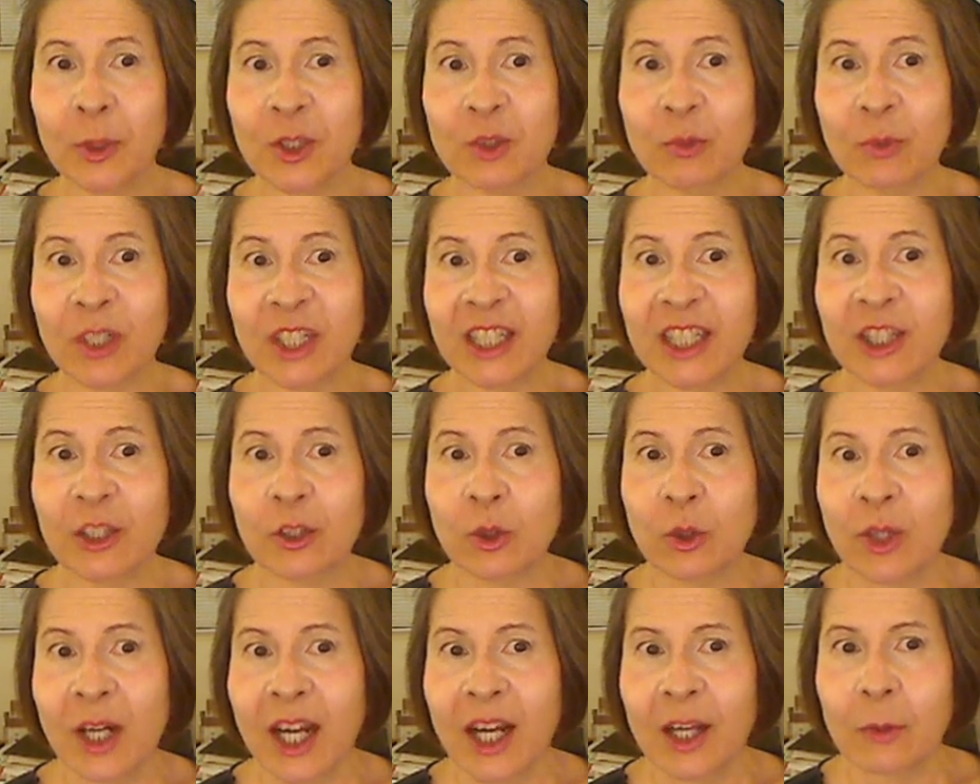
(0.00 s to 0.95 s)
was really the
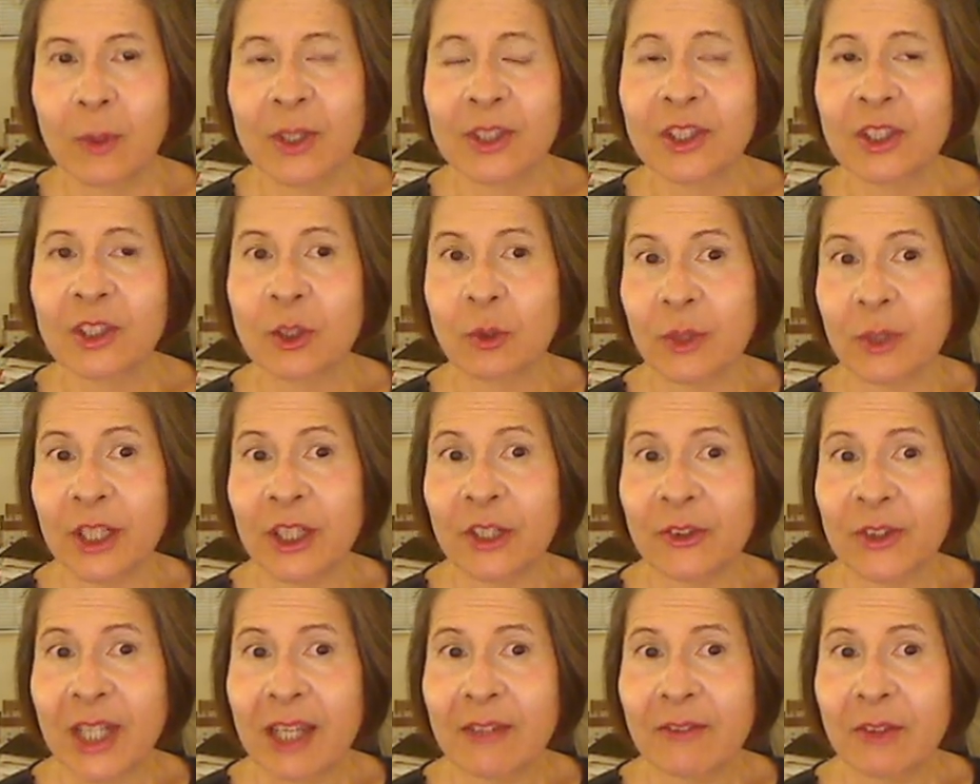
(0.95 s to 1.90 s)
crud? Was it the
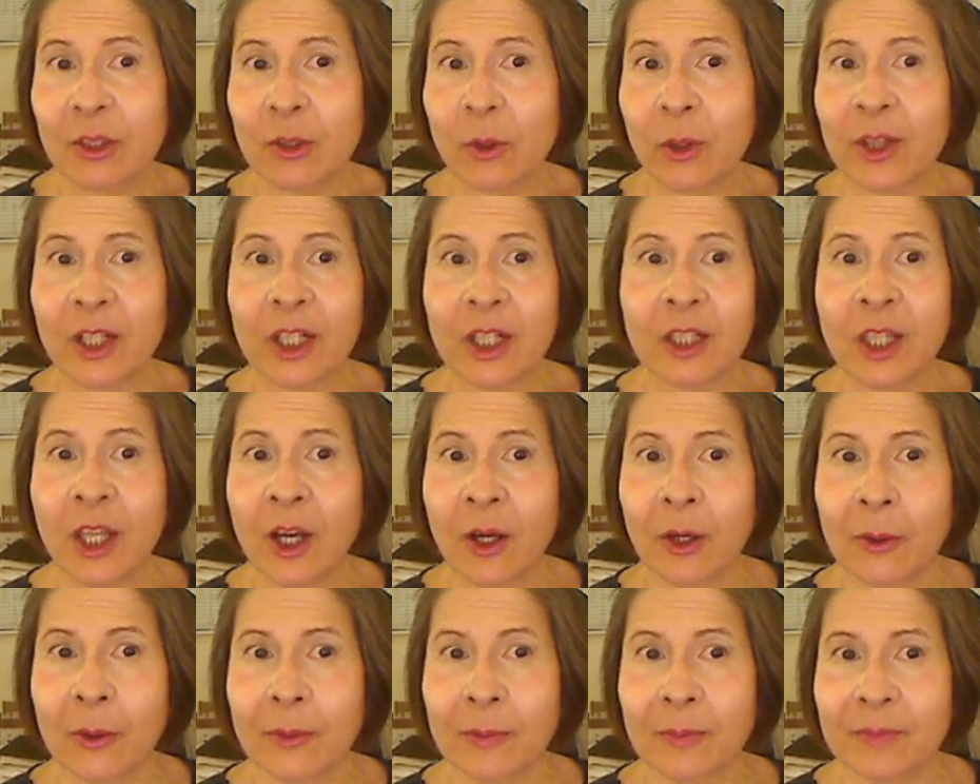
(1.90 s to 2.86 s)
real David or the
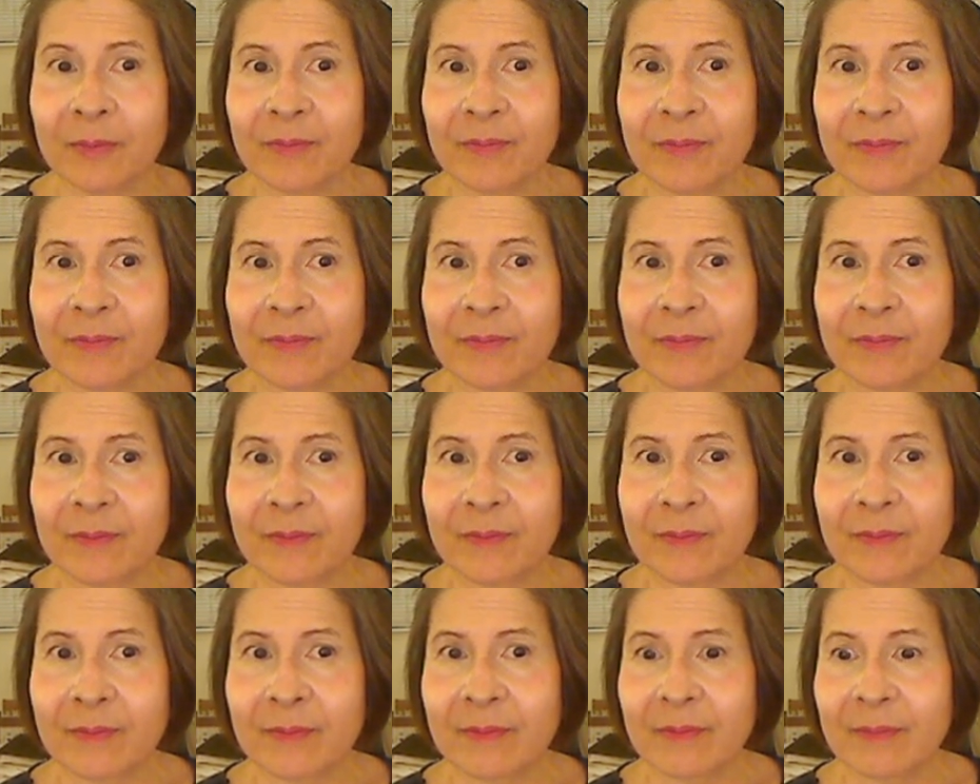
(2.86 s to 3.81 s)
clone?
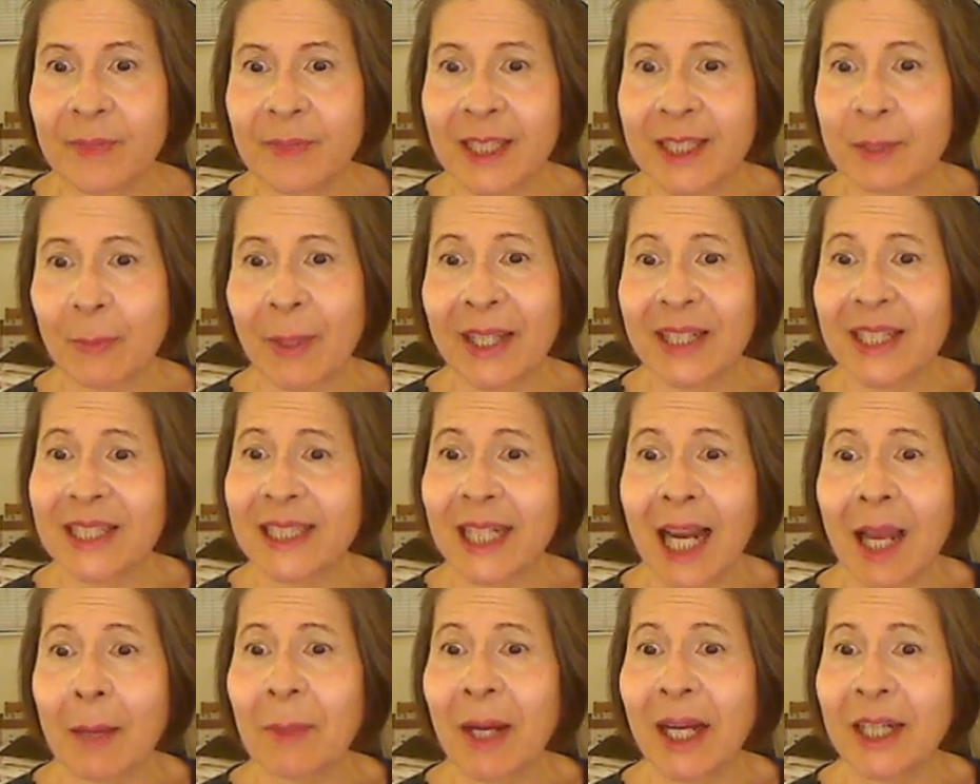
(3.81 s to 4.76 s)
Because by the
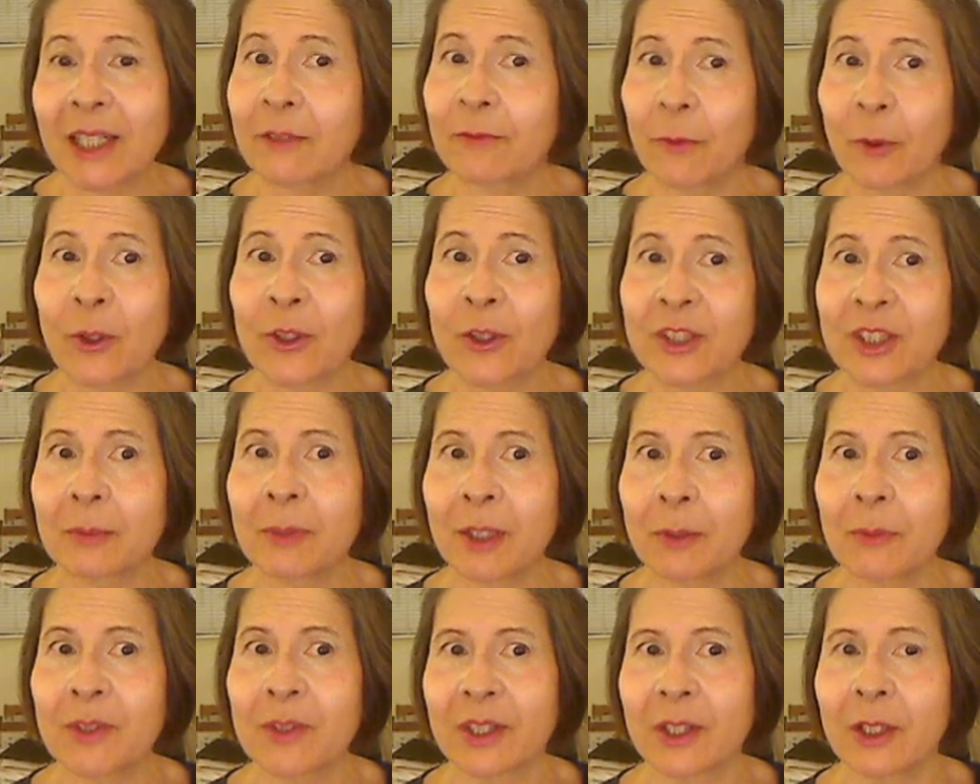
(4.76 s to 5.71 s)
time I divorced him,
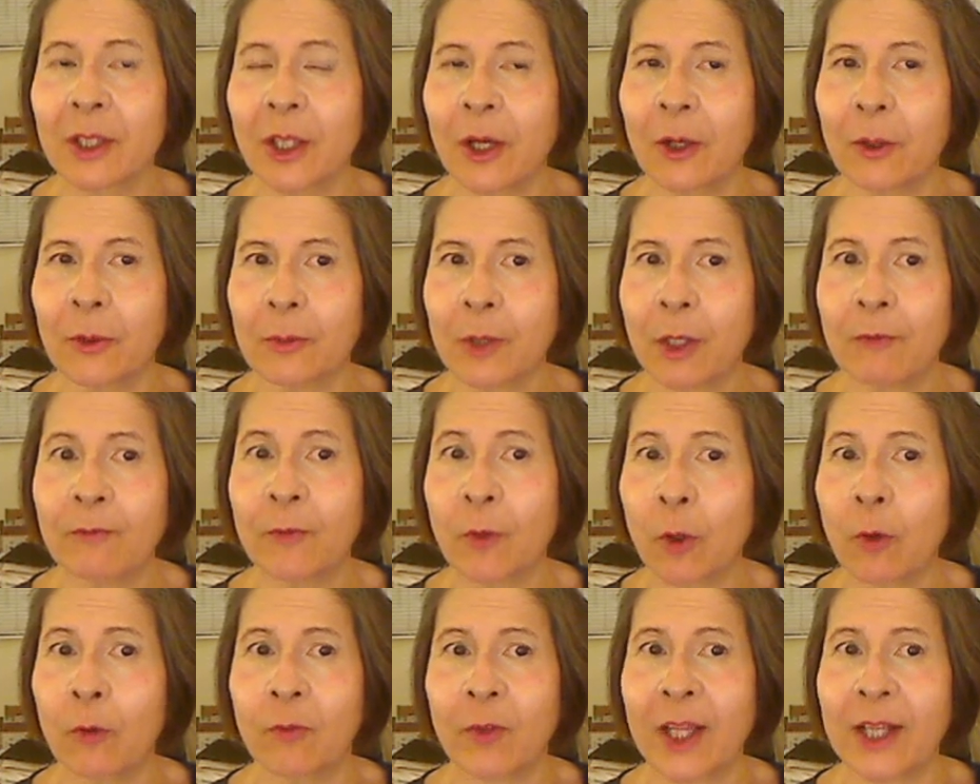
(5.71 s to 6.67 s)
he was a clone, a
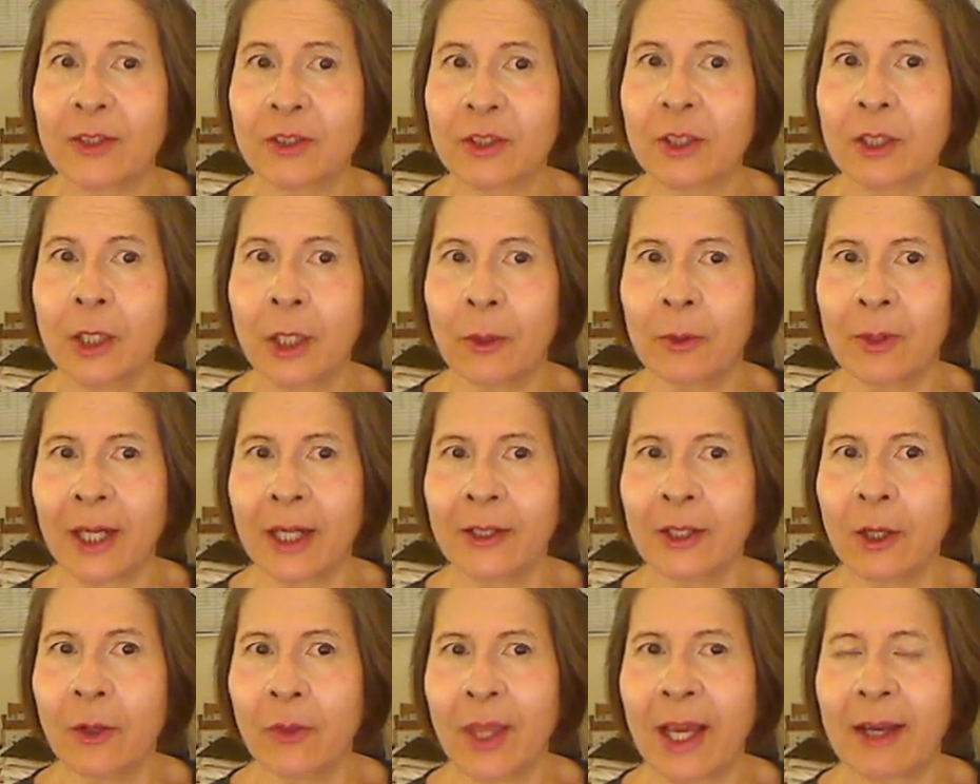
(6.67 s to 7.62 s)
full-fledged clone. I
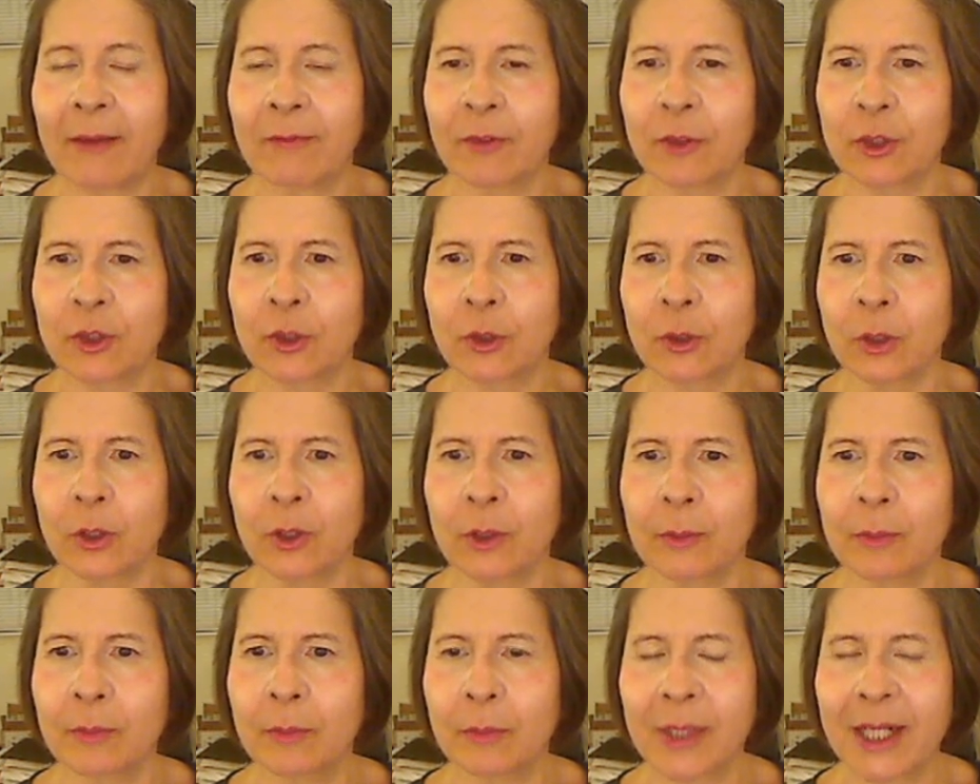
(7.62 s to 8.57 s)
know that for sure.
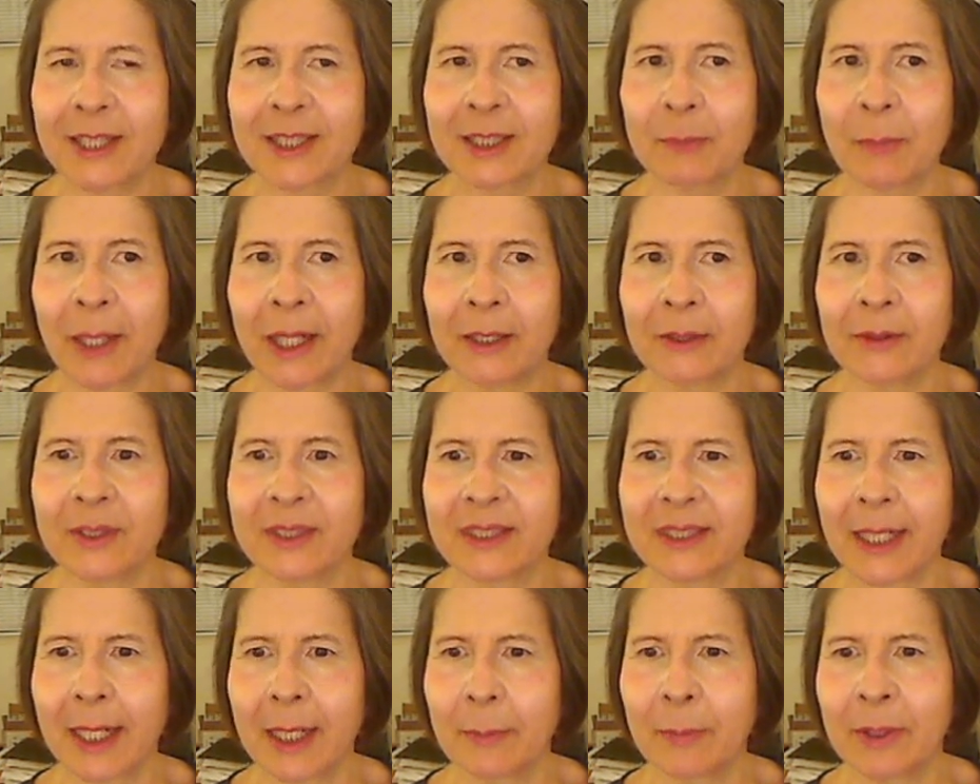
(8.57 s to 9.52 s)
Brent Spiner is
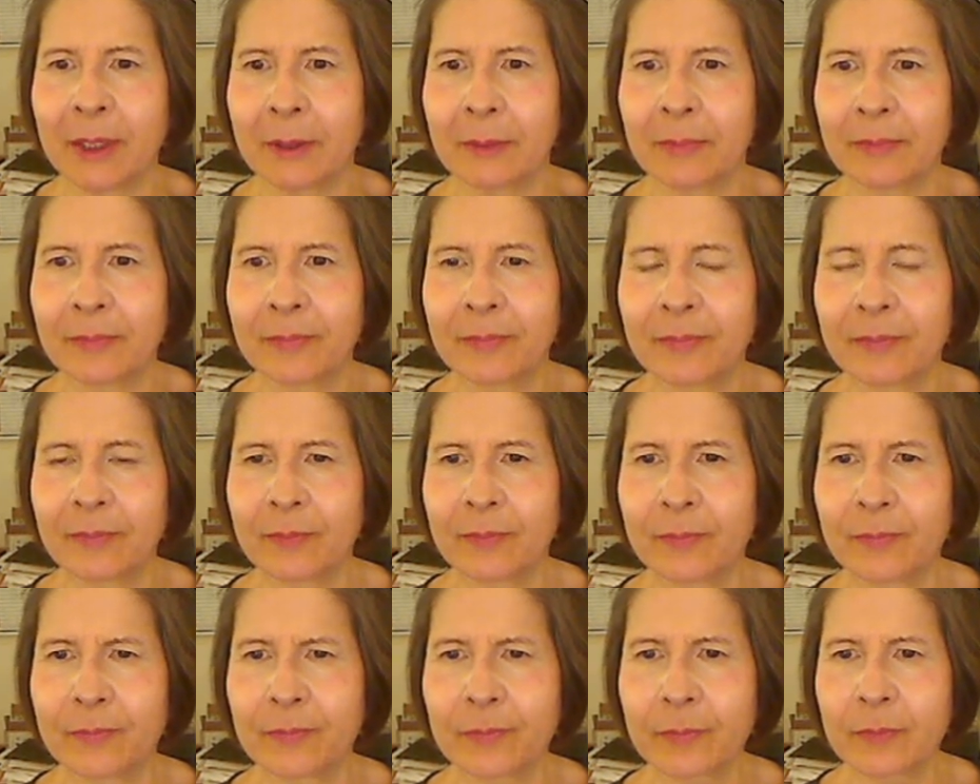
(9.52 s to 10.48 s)
typing.
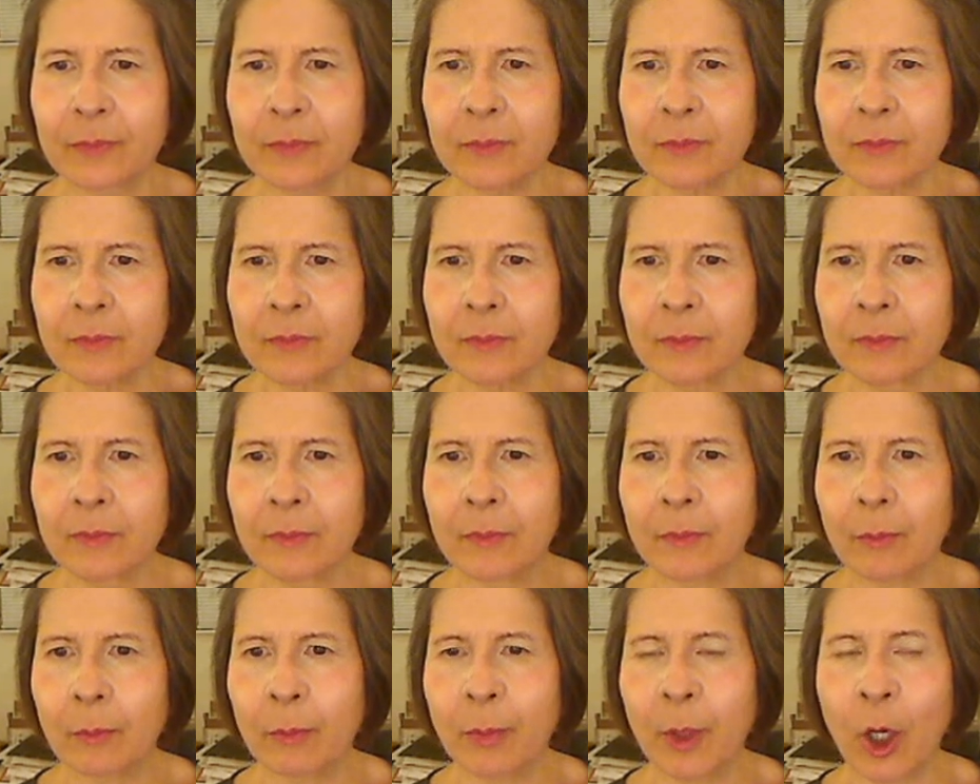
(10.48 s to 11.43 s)

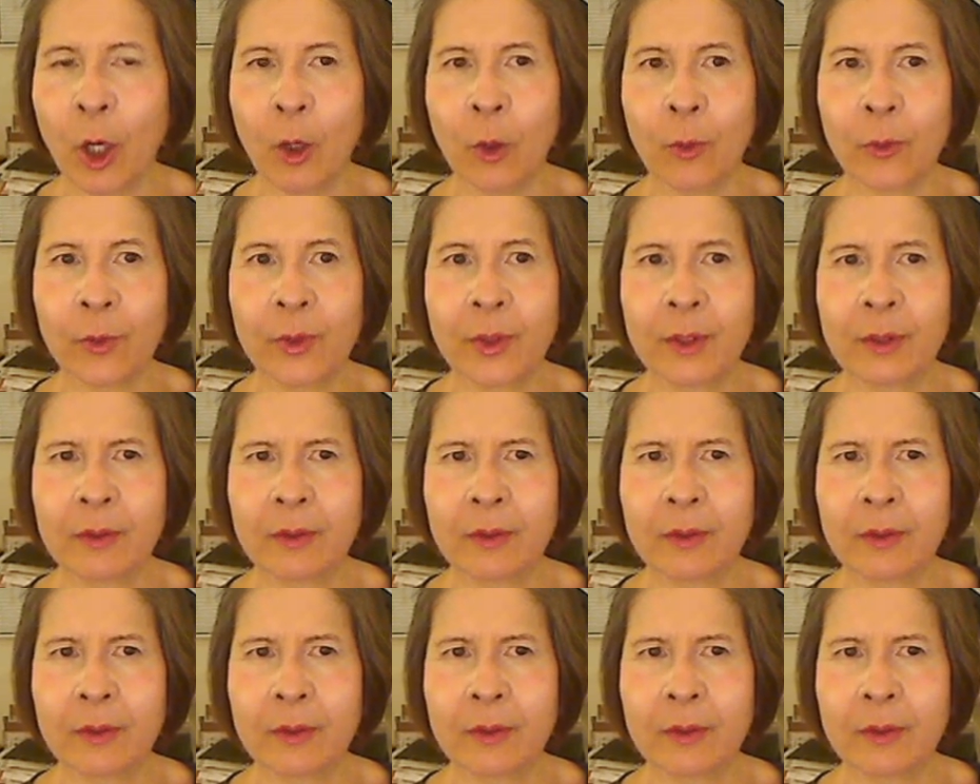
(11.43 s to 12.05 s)
Both.